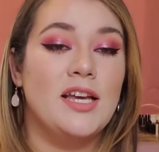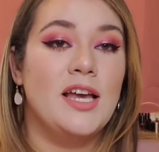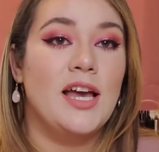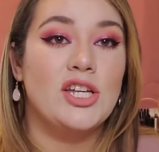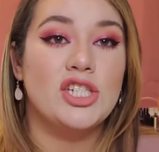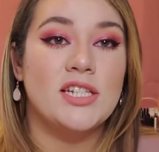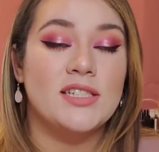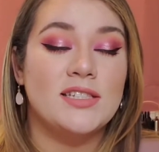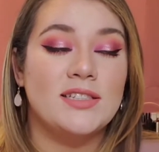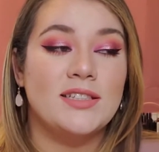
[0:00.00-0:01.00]
that's
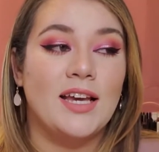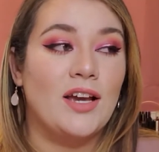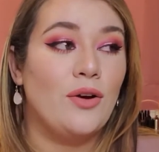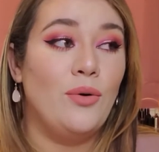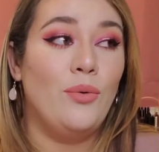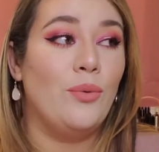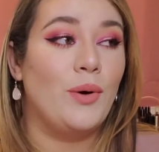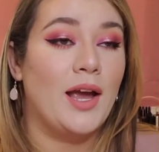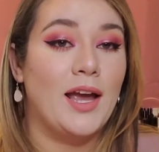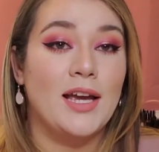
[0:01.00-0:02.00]
just like
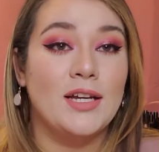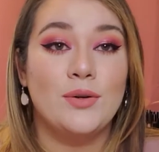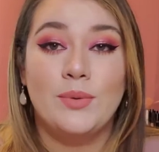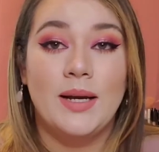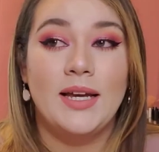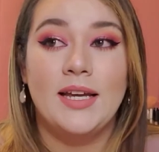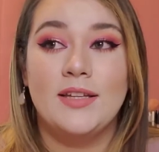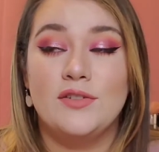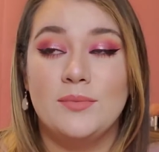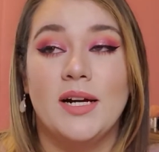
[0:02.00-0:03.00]
way
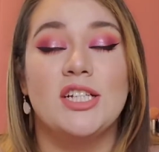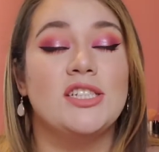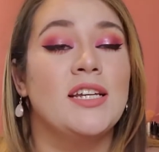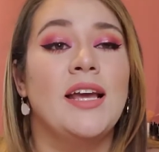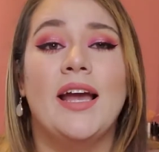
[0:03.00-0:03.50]
too much,